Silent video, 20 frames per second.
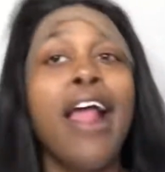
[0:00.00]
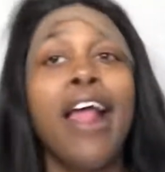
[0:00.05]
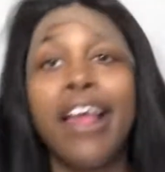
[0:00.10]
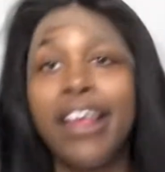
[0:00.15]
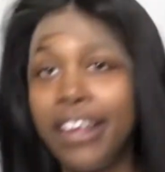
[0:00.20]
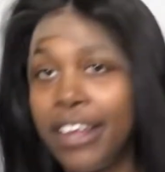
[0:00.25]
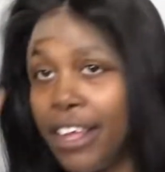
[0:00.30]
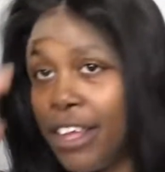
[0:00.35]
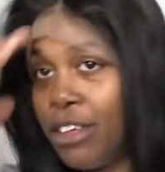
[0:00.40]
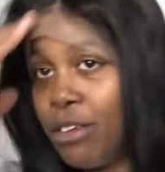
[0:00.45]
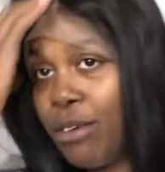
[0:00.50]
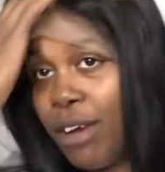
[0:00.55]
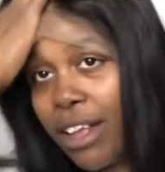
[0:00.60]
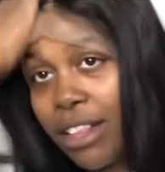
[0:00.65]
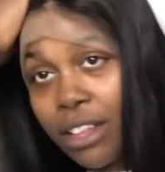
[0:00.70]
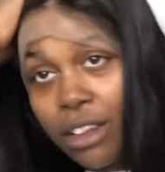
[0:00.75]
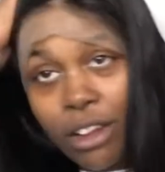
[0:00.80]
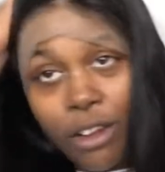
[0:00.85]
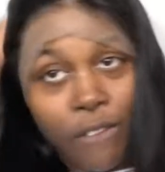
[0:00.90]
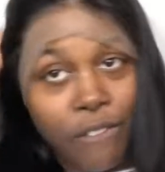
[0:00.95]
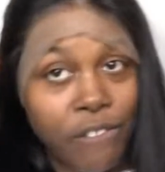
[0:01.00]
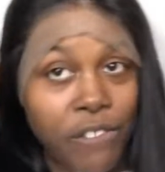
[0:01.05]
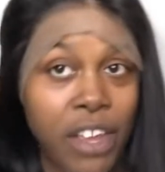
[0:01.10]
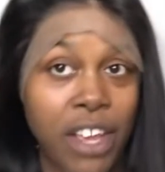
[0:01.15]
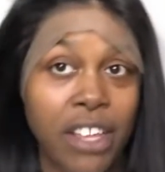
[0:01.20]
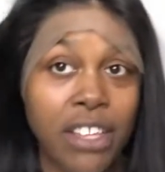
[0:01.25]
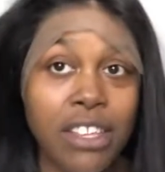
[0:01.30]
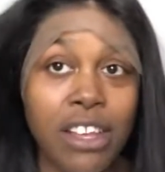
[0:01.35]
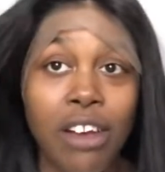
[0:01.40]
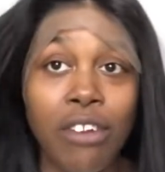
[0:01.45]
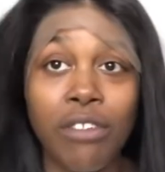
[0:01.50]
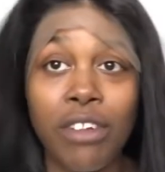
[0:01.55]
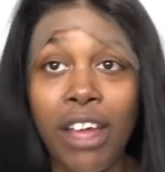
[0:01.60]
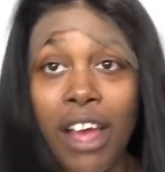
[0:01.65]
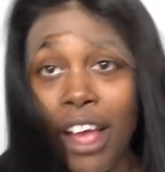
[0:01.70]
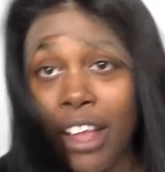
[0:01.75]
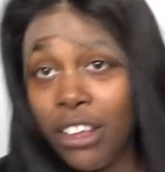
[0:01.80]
and then you got to go fix on it.